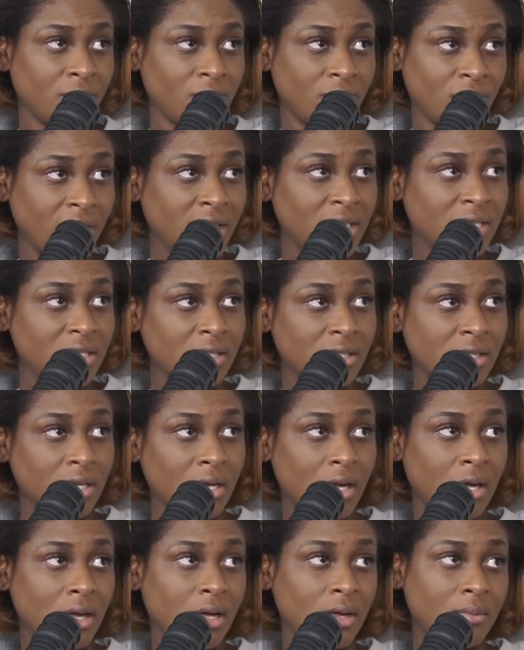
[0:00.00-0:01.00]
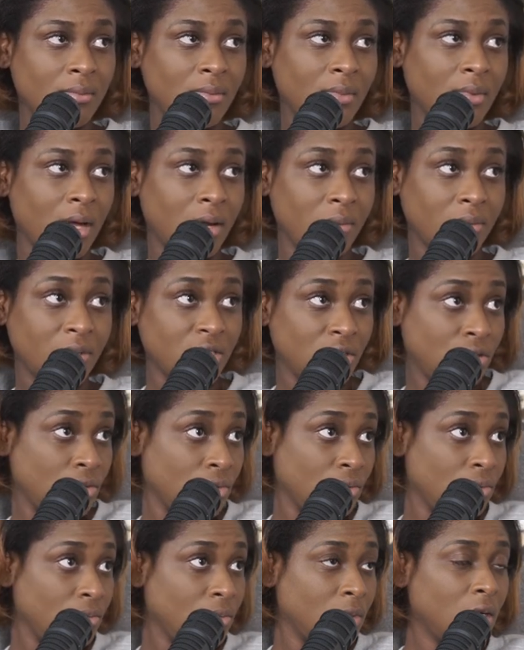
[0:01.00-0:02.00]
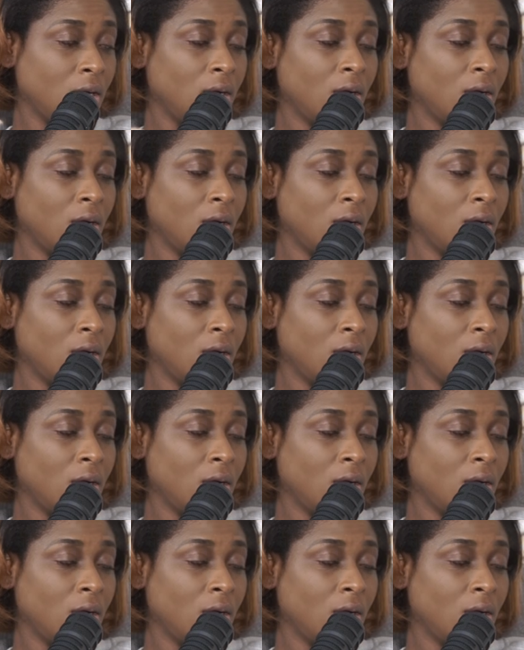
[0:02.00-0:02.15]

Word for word: race. Um, I would assume.